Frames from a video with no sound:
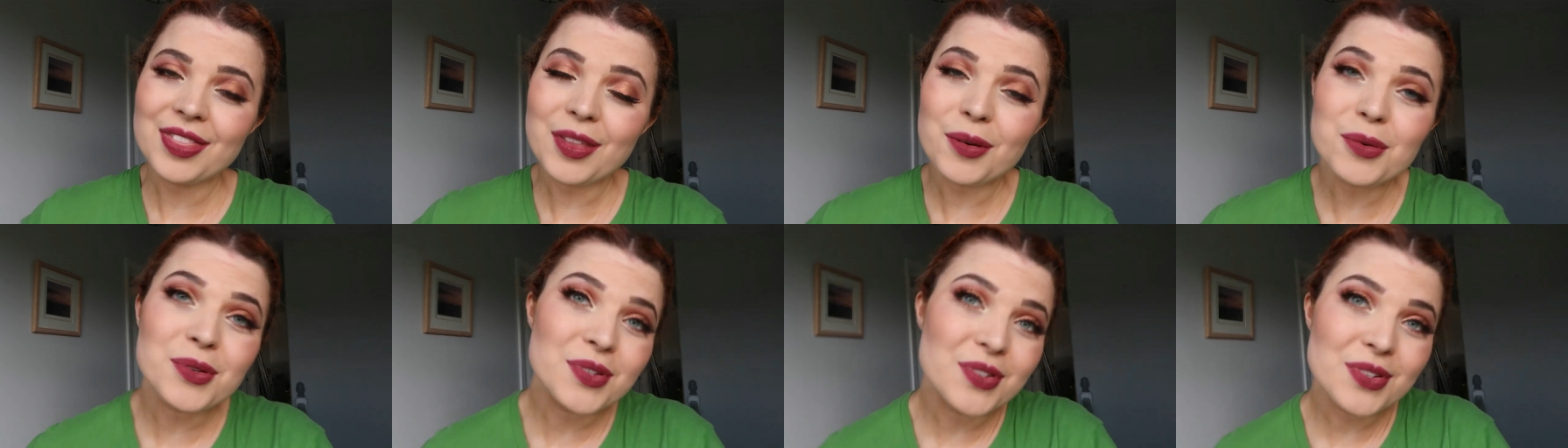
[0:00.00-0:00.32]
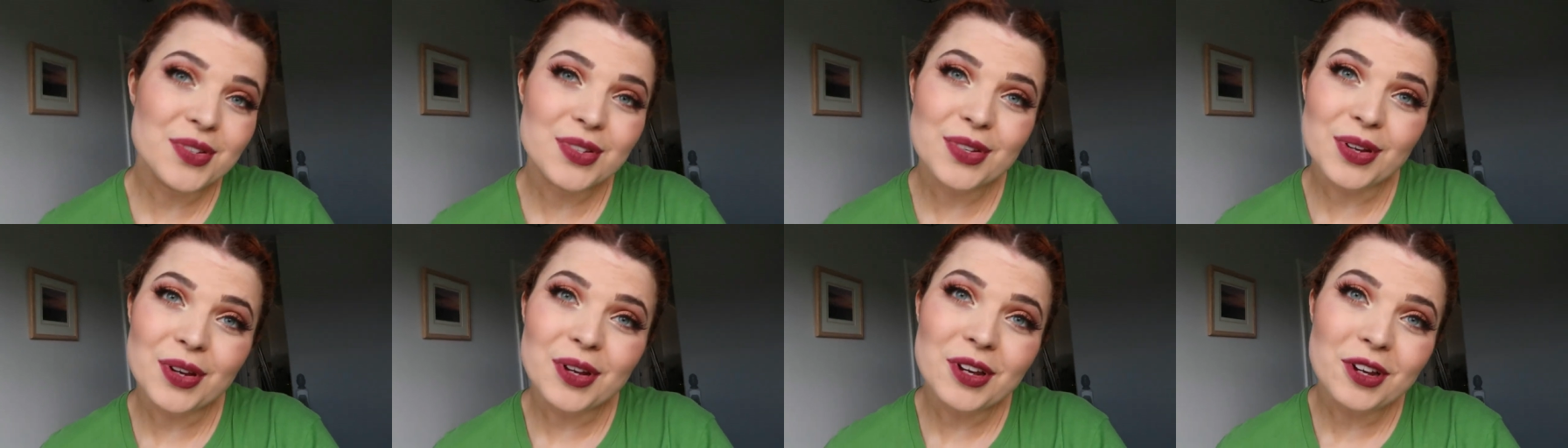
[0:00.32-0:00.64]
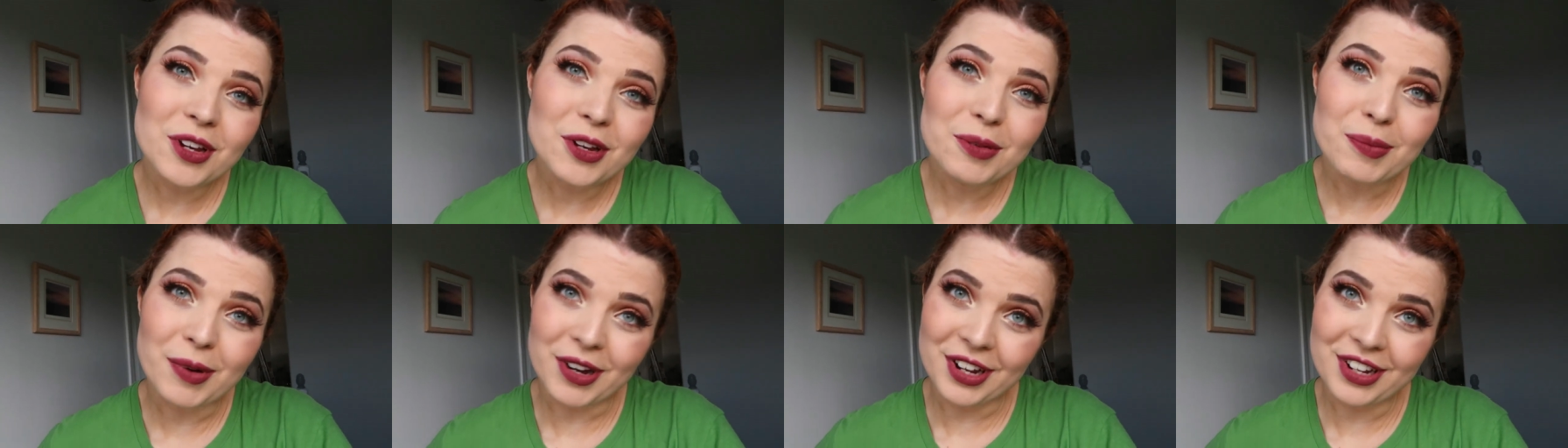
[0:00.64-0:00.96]
That was
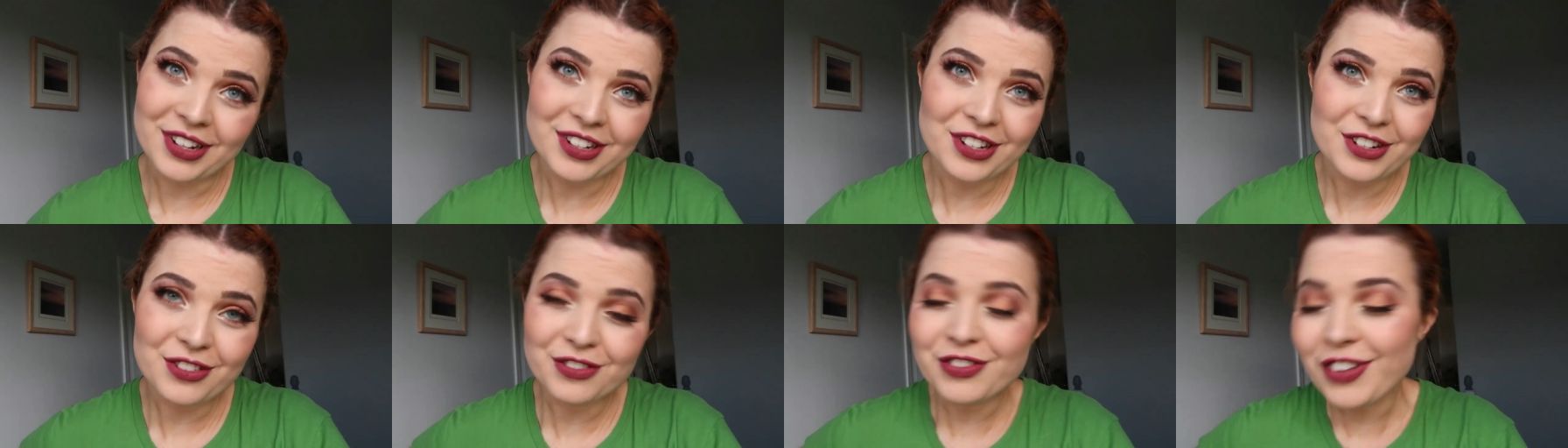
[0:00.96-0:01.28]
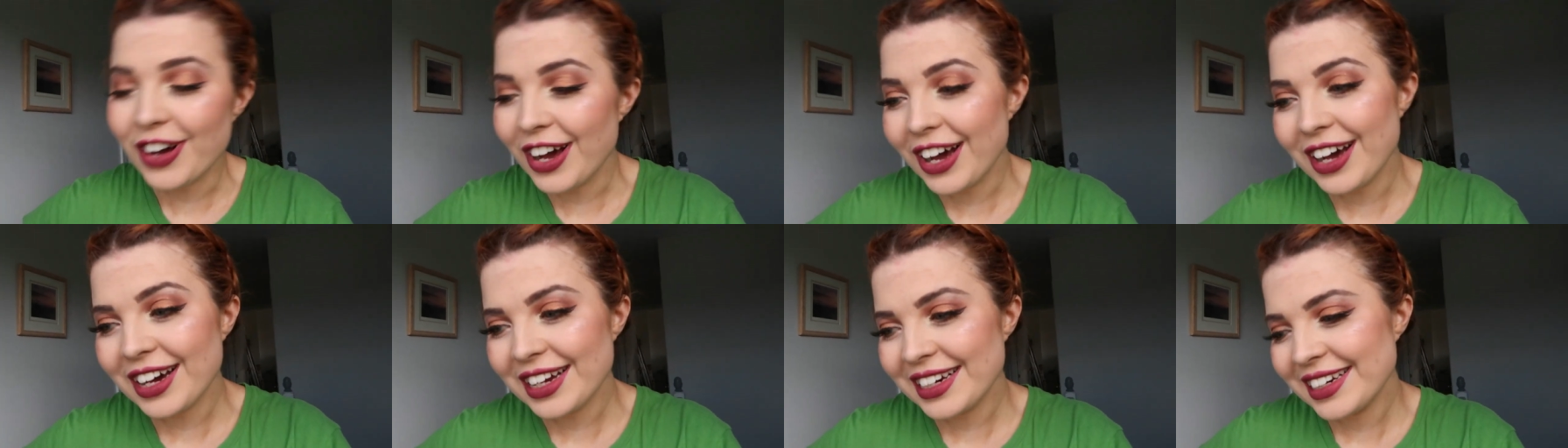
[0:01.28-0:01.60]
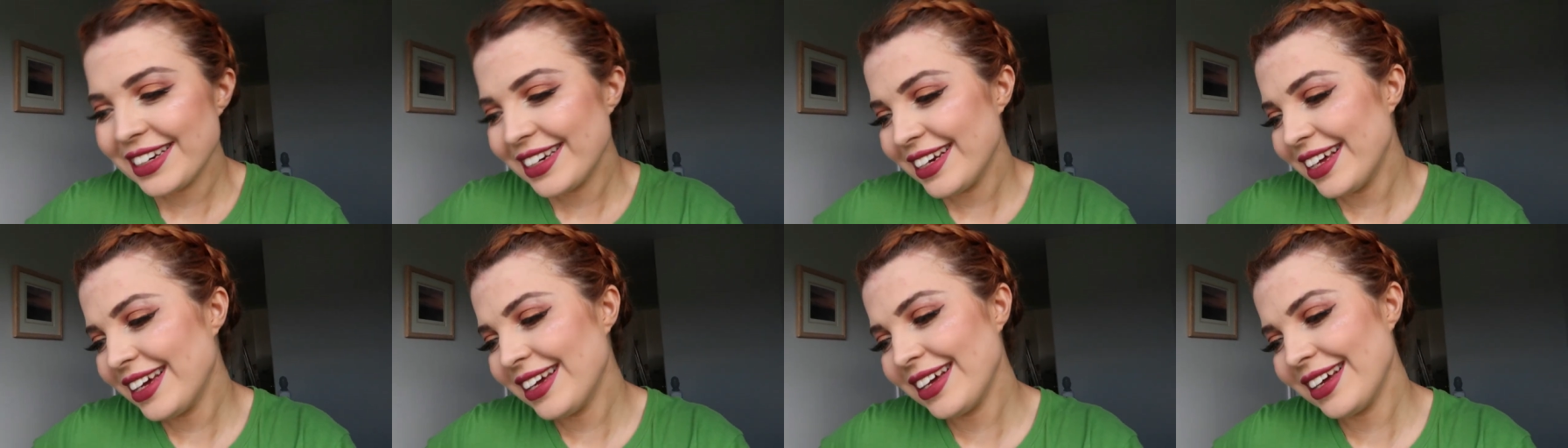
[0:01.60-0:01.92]
so much
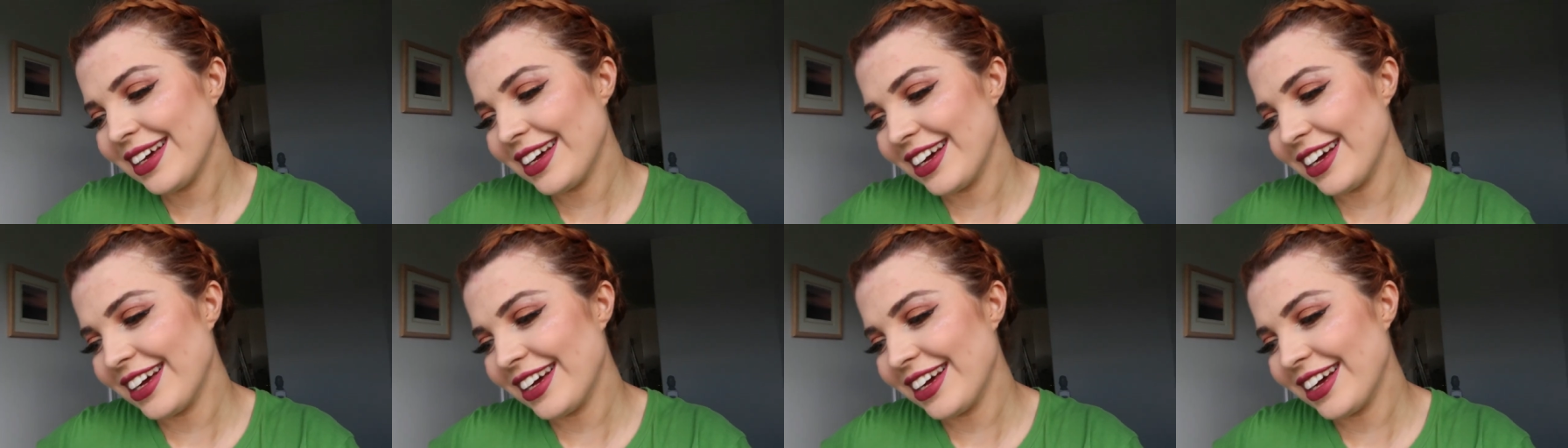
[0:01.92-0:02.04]
fun.